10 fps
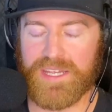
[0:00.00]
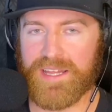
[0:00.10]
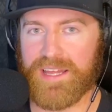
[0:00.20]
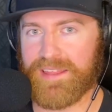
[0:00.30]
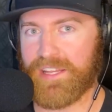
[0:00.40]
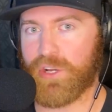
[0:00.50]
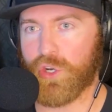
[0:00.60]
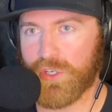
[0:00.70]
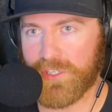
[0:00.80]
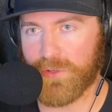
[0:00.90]
And I think
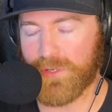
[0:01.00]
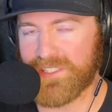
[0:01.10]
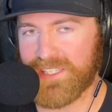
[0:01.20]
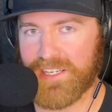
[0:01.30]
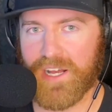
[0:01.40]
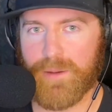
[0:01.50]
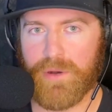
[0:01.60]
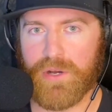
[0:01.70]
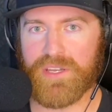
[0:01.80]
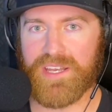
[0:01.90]
earlier when I say
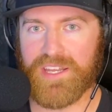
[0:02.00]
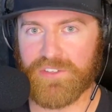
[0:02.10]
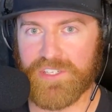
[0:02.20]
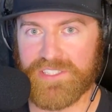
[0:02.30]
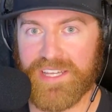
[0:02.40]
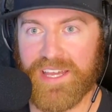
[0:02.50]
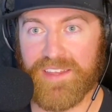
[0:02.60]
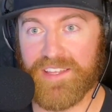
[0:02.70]
compounding interest,